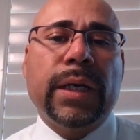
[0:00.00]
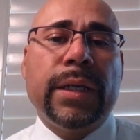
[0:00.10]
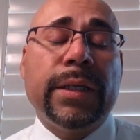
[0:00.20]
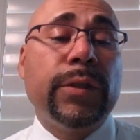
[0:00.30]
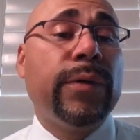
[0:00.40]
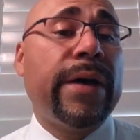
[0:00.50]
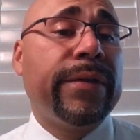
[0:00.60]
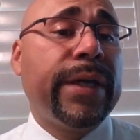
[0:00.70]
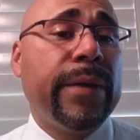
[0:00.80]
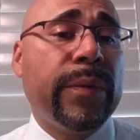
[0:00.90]
They do have the
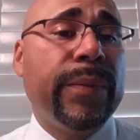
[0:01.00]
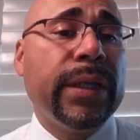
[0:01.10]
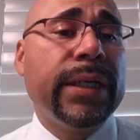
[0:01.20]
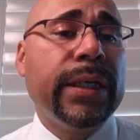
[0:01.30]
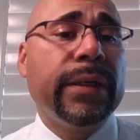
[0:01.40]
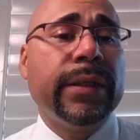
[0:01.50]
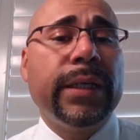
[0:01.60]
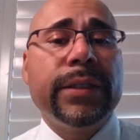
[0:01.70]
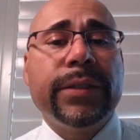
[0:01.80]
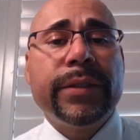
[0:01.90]
capability. It
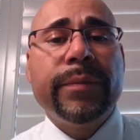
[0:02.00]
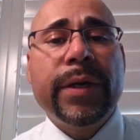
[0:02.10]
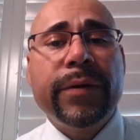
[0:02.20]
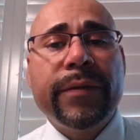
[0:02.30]
is just a matter